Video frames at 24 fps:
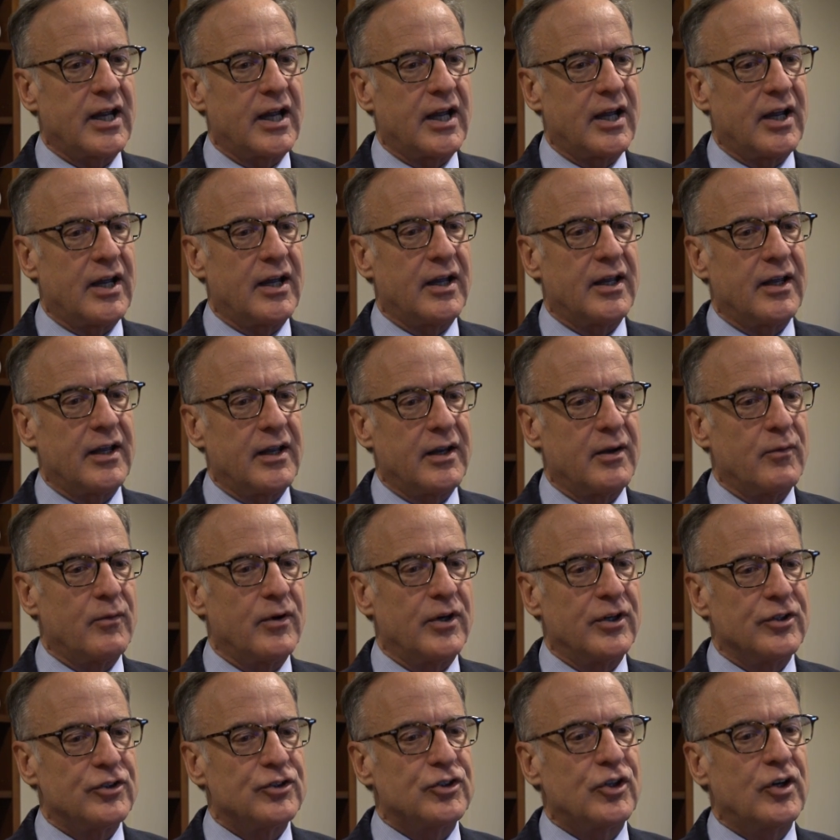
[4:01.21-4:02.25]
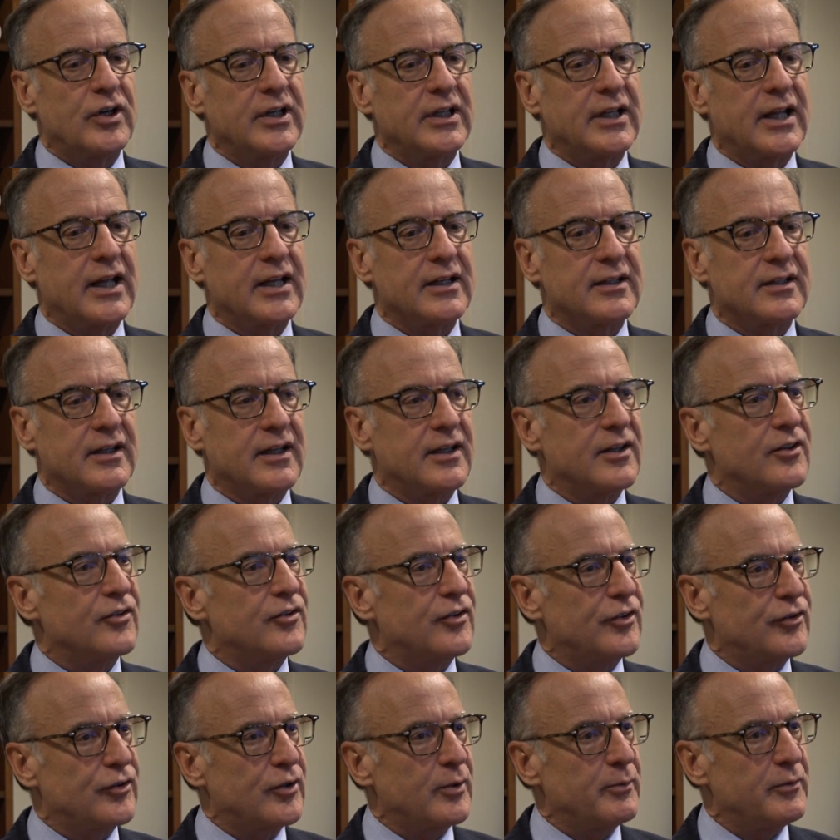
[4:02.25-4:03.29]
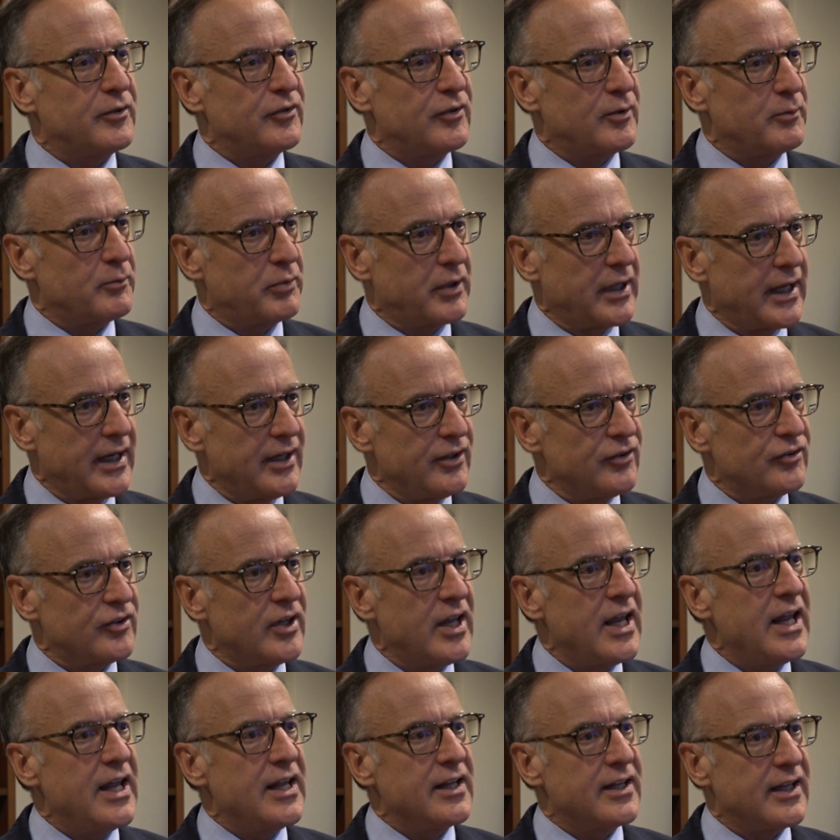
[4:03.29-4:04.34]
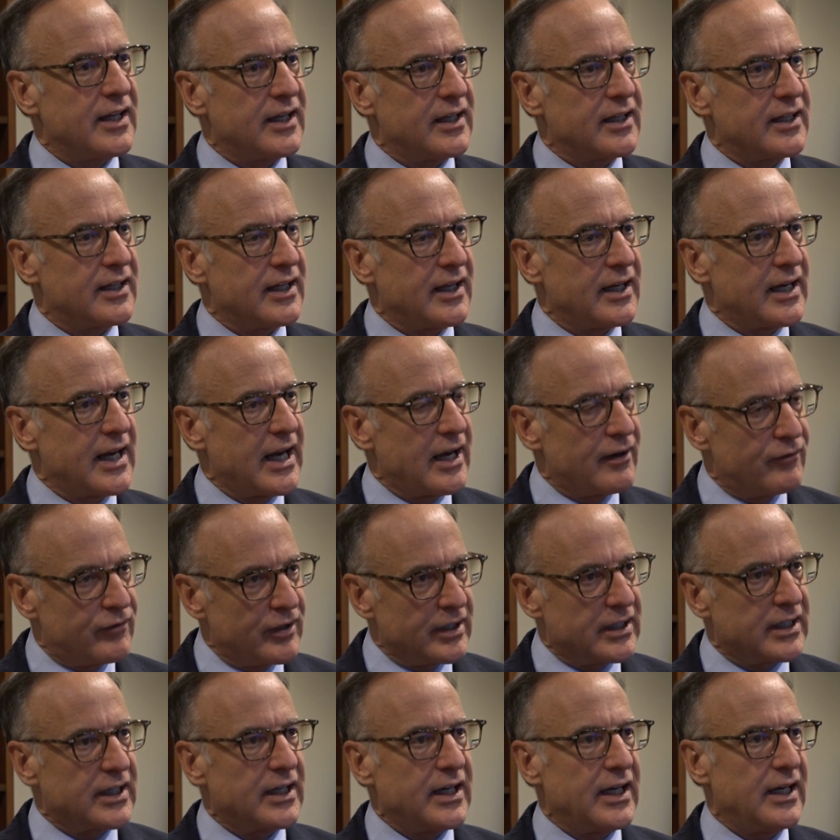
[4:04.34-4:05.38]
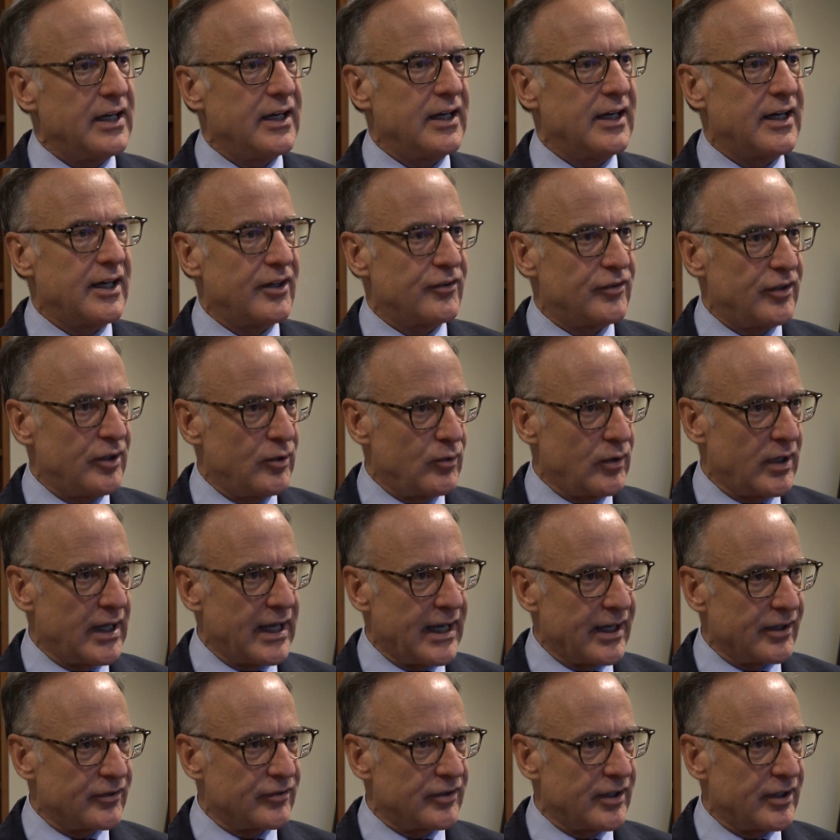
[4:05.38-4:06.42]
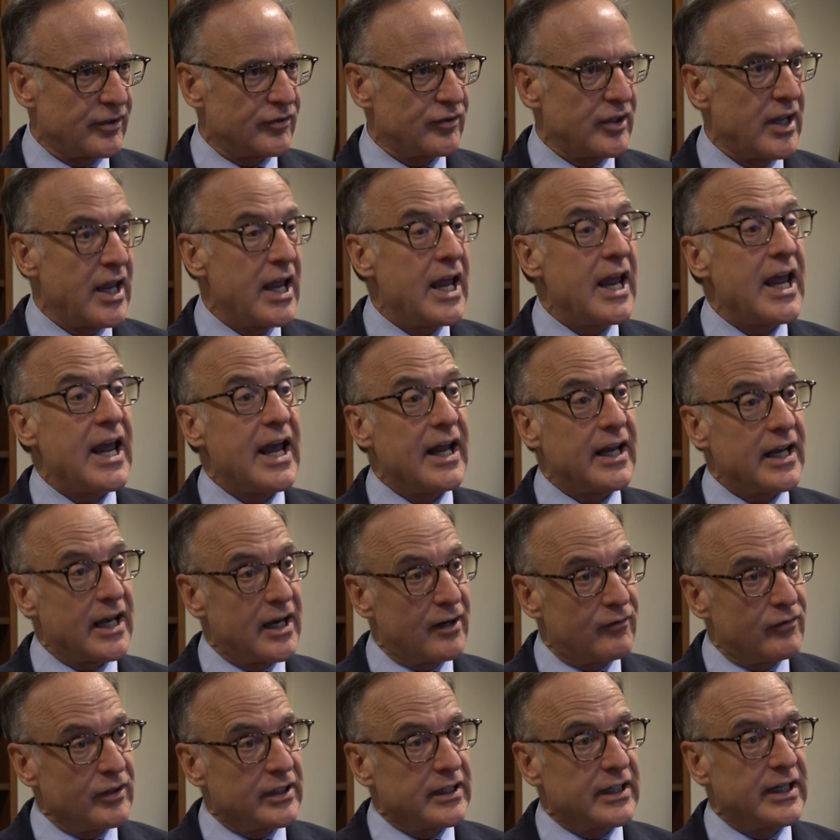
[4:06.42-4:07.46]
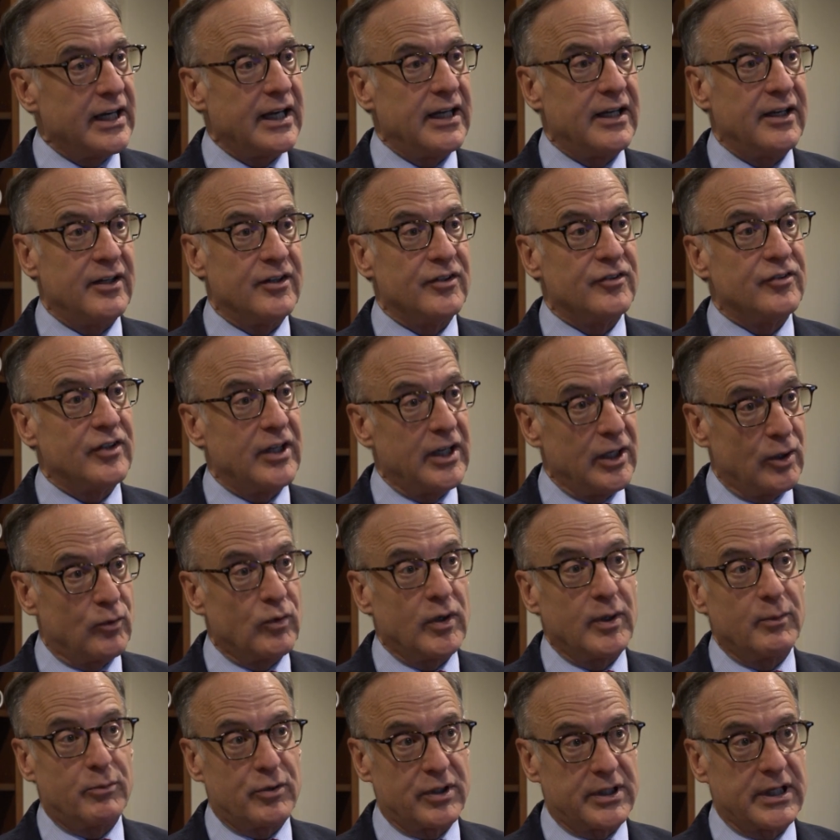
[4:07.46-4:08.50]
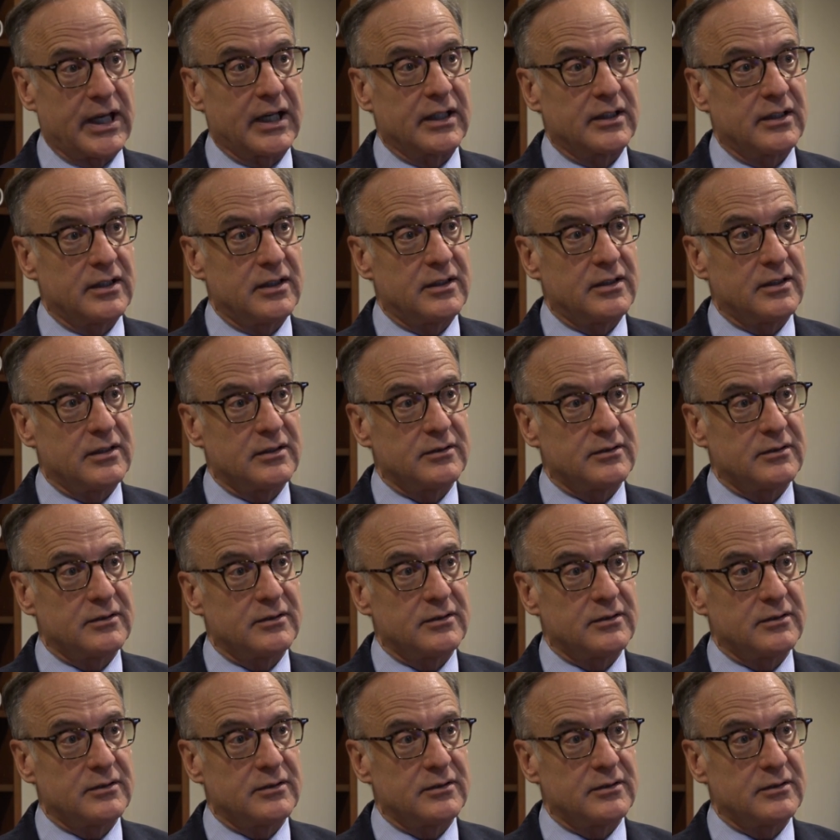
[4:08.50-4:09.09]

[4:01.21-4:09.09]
Uh, we're ensuring that uh, the system is in place that that every Canadian has equal access and every Canadian is equally protected.